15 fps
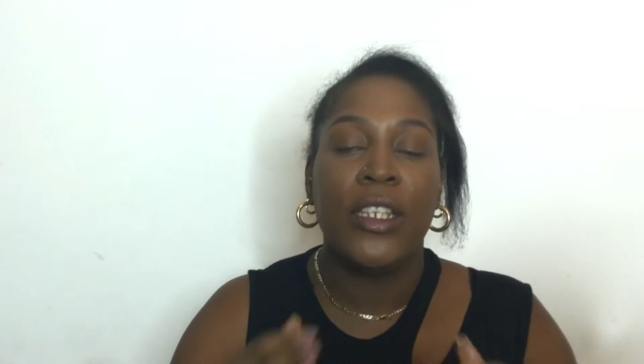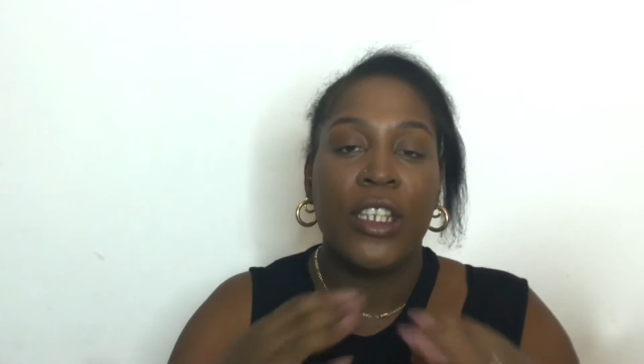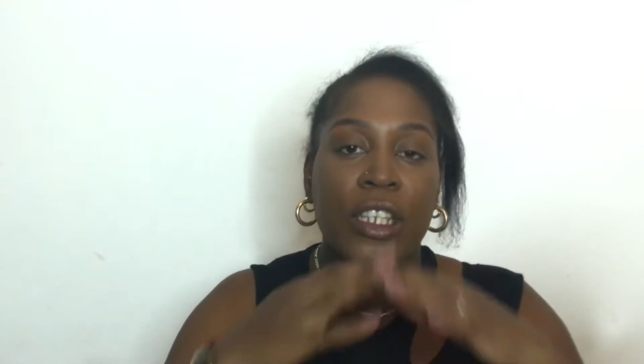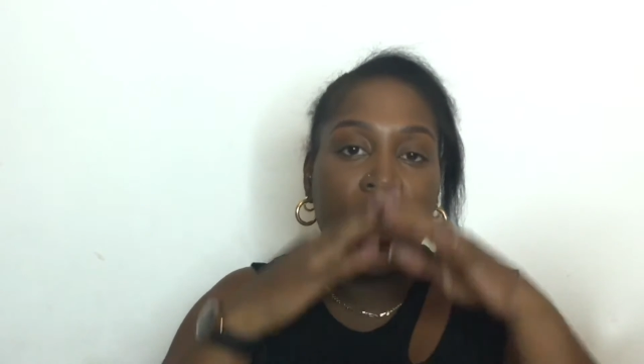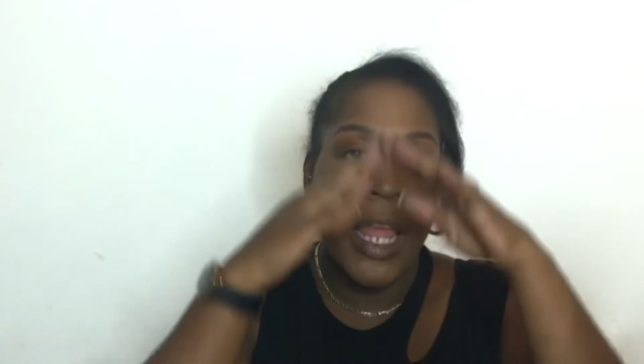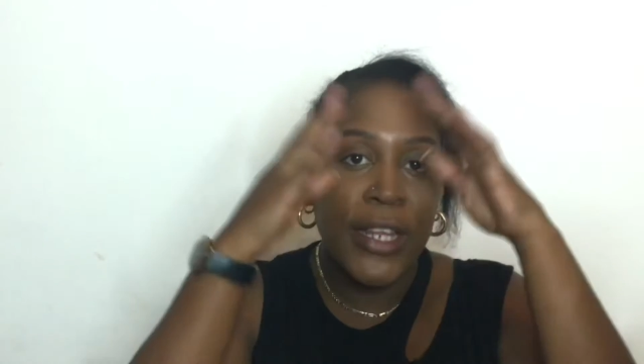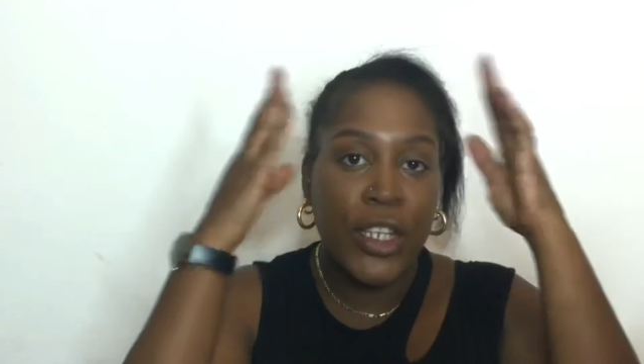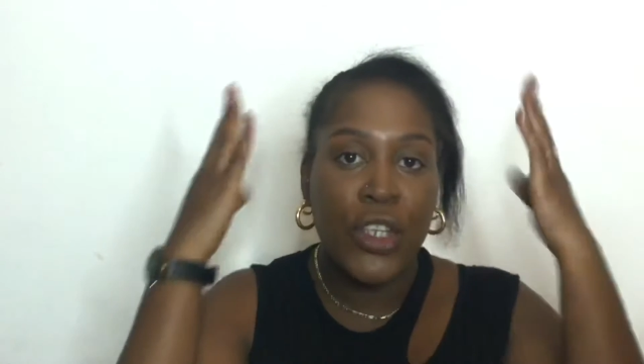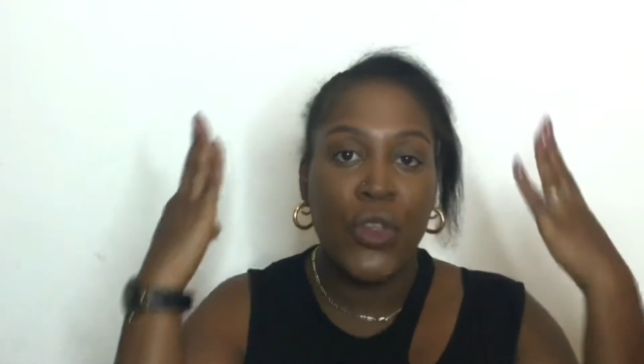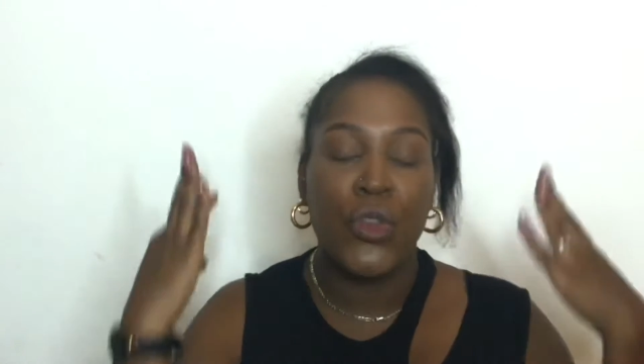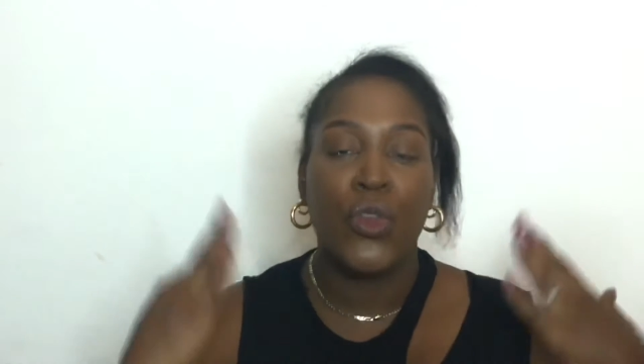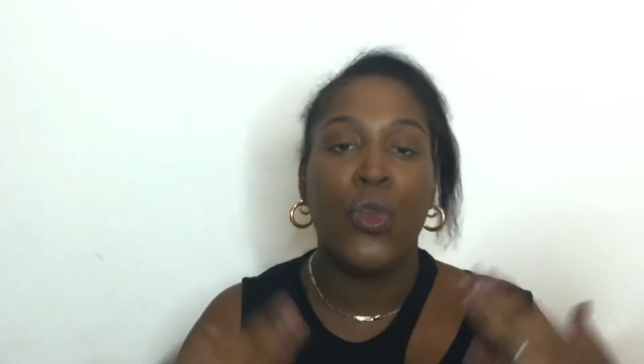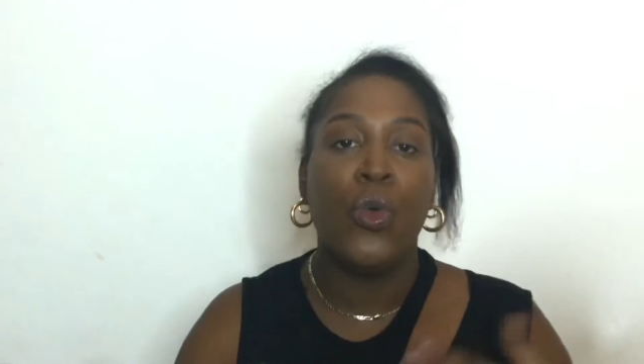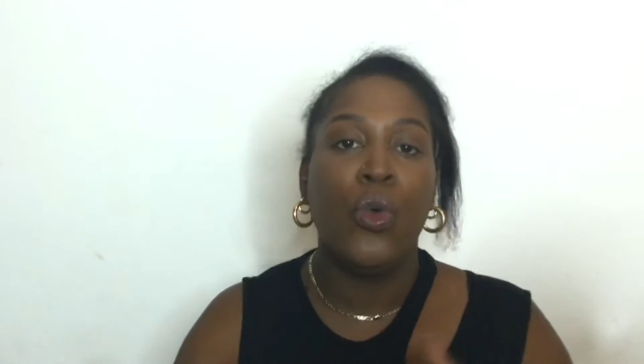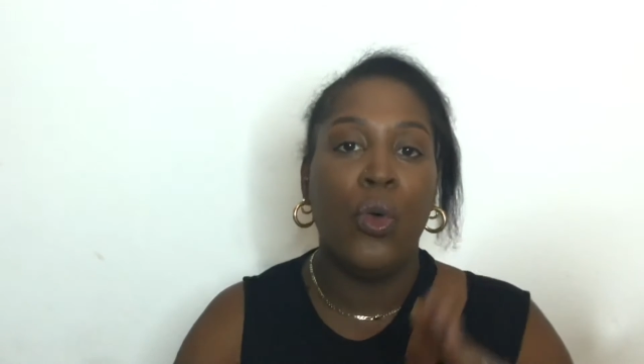just like to use
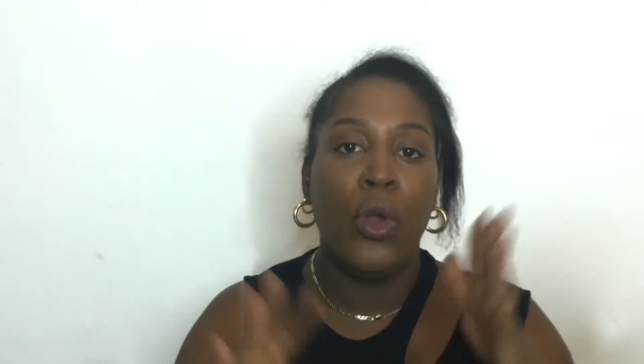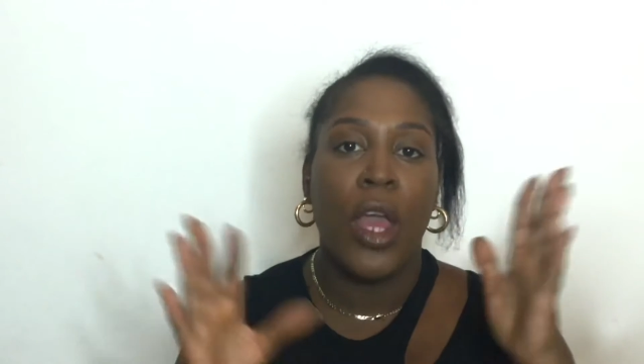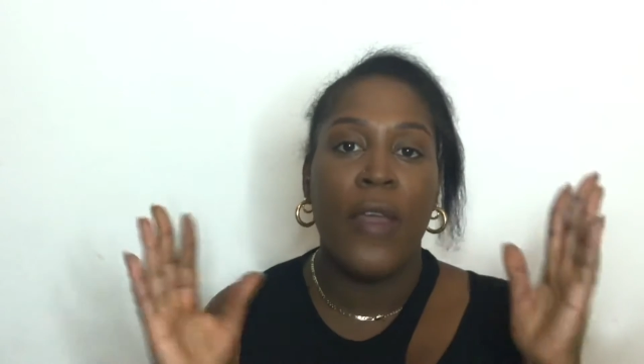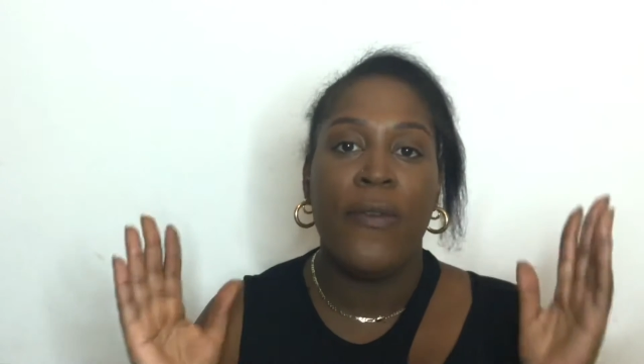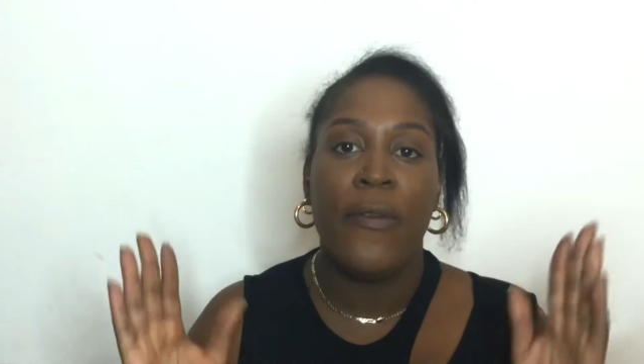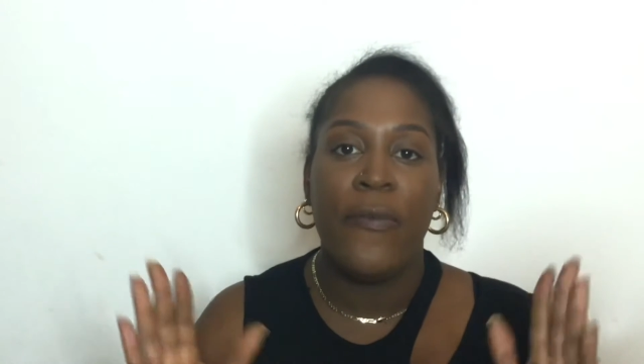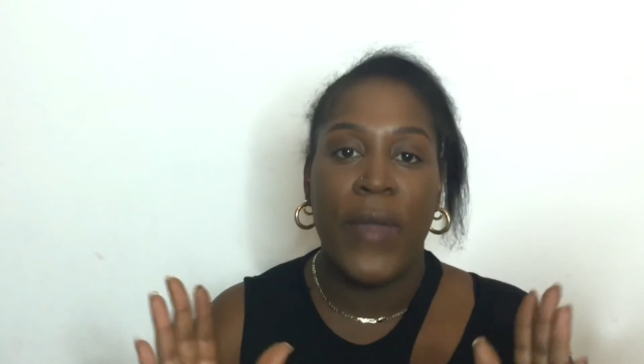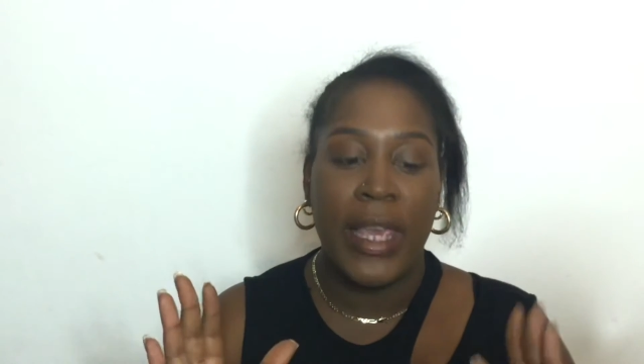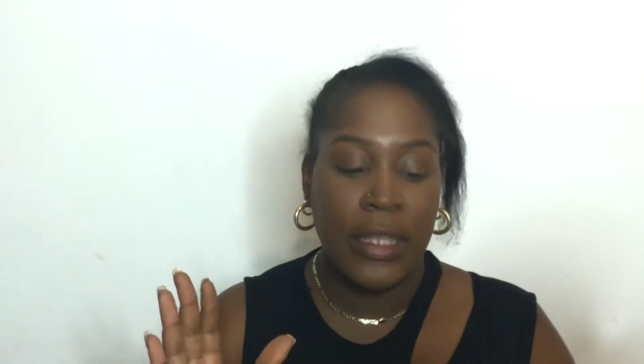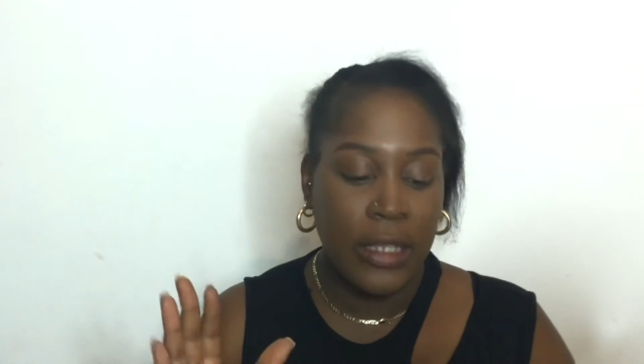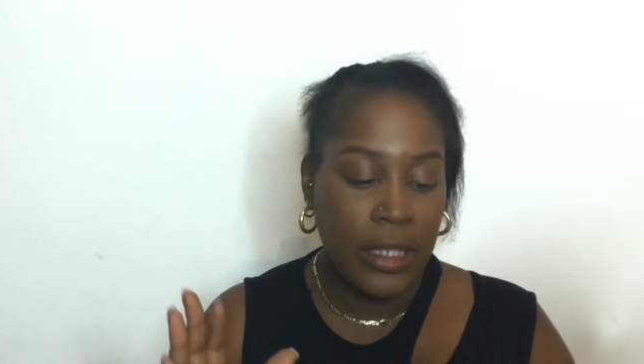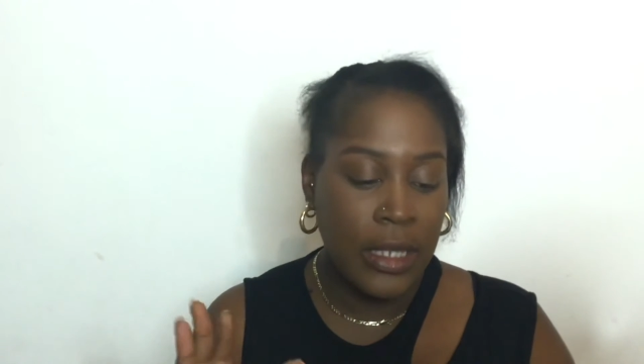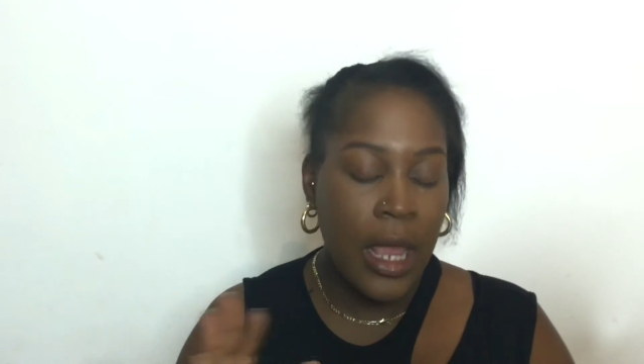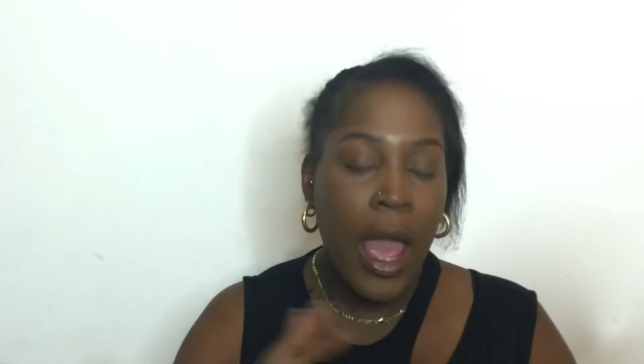an all over face